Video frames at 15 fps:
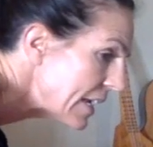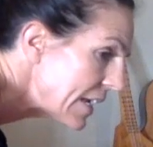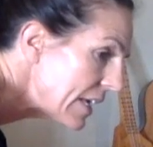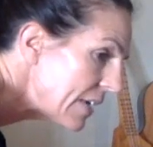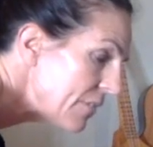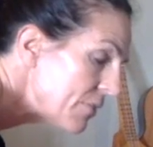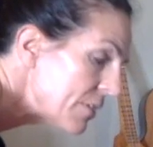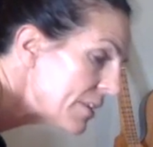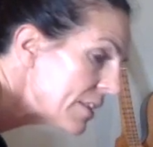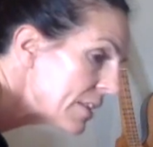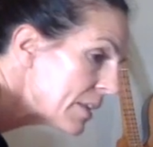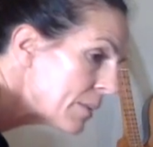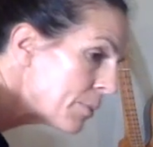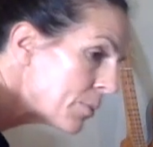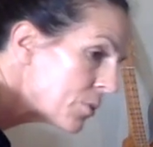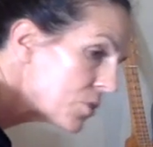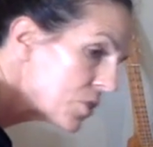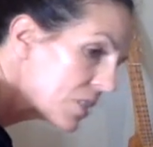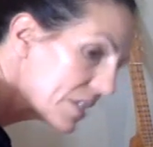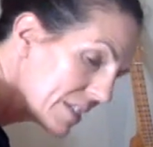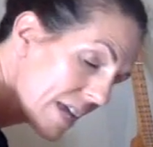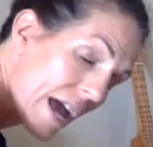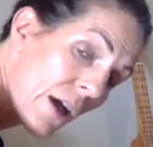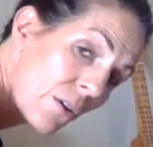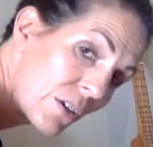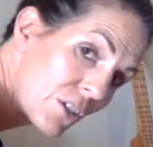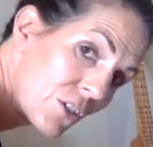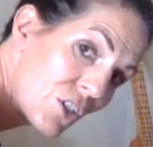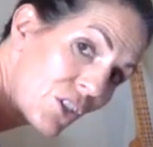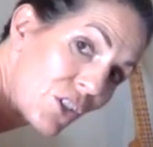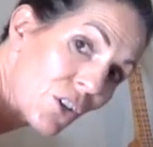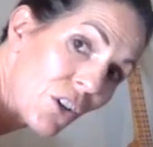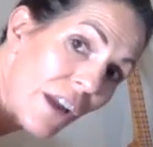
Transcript: evenly pushing down into your